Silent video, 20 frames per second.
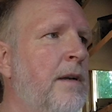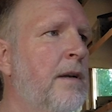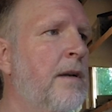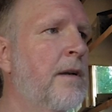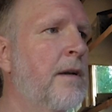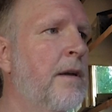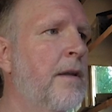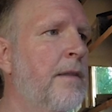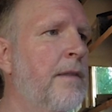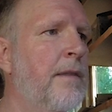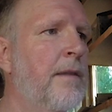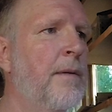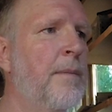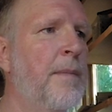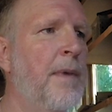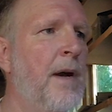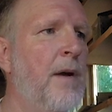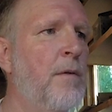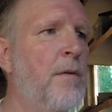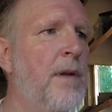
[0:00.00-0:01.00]
cut them
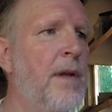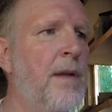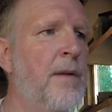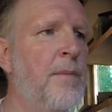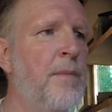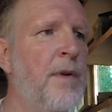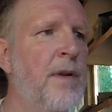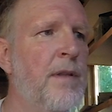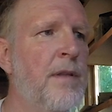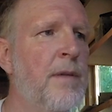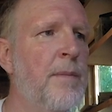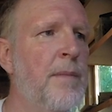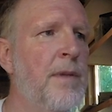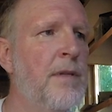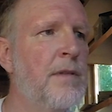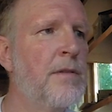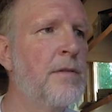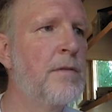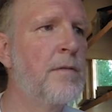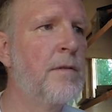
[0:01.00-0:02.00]
out and bring them
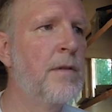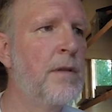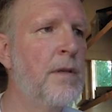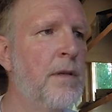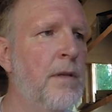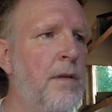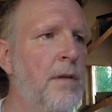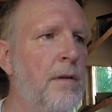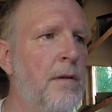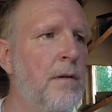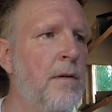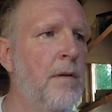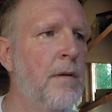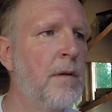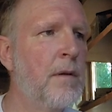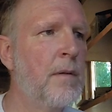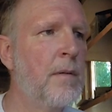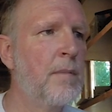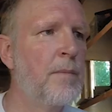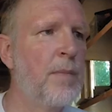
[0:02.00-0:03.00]
into the
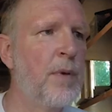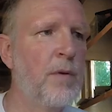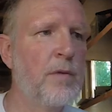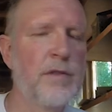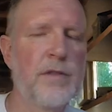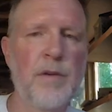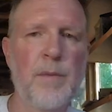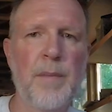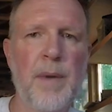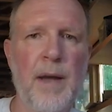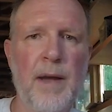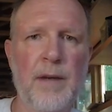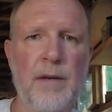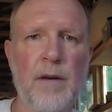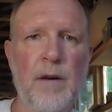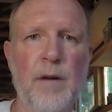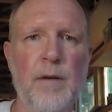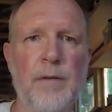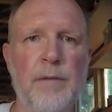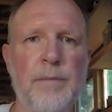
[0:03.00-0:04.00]
poster
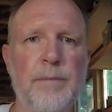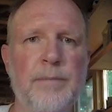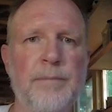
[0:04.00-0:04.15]
background.